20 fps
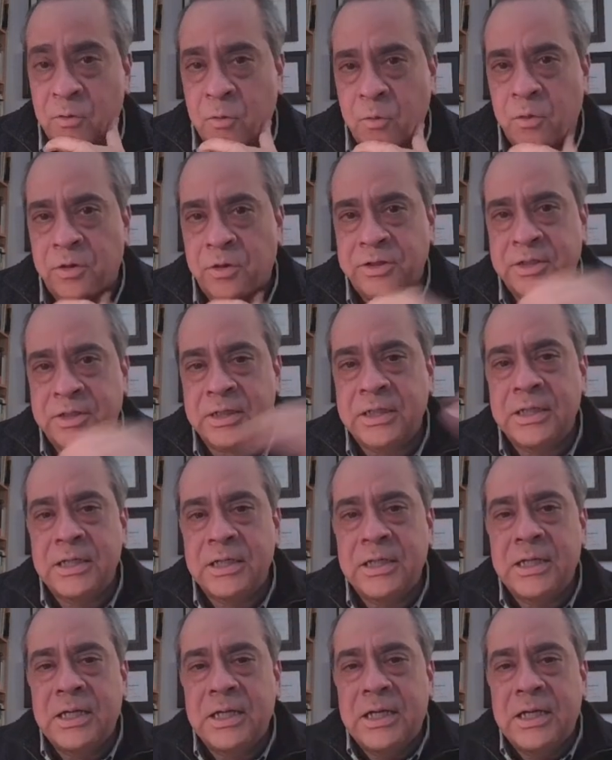our work.
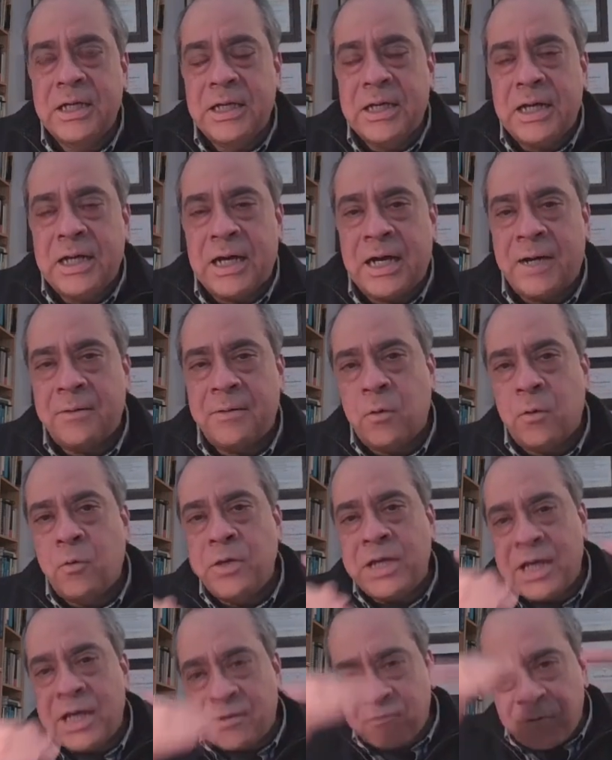
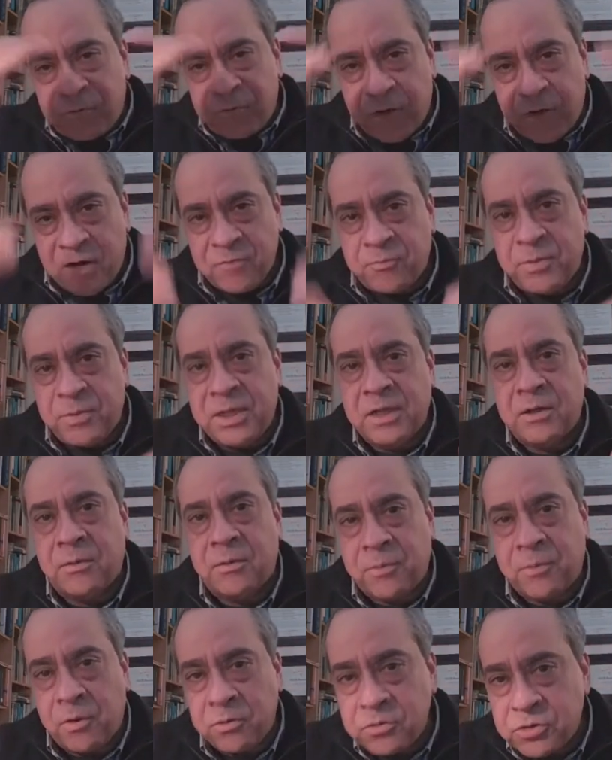We have a
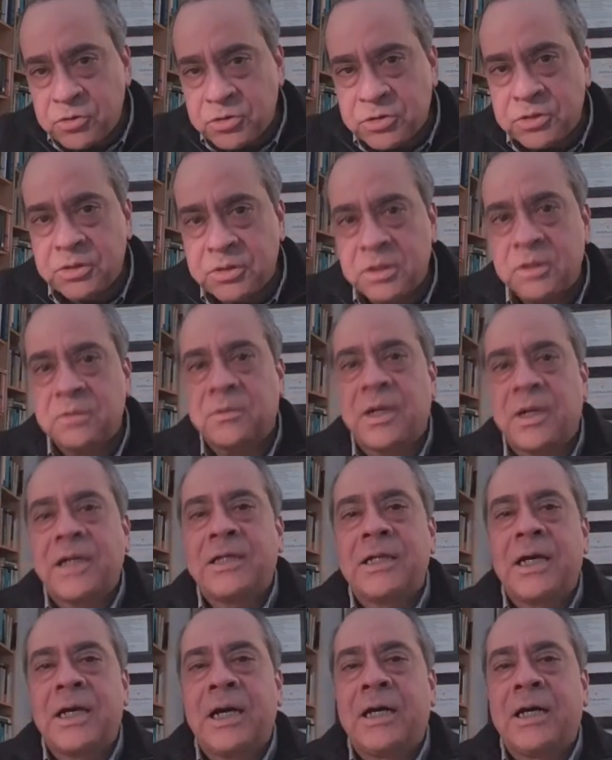five-pillar approach,
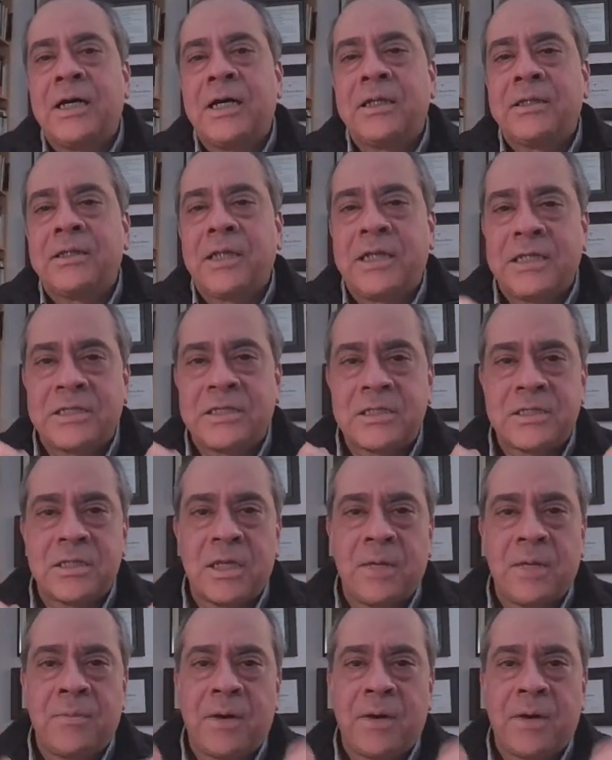right? That it's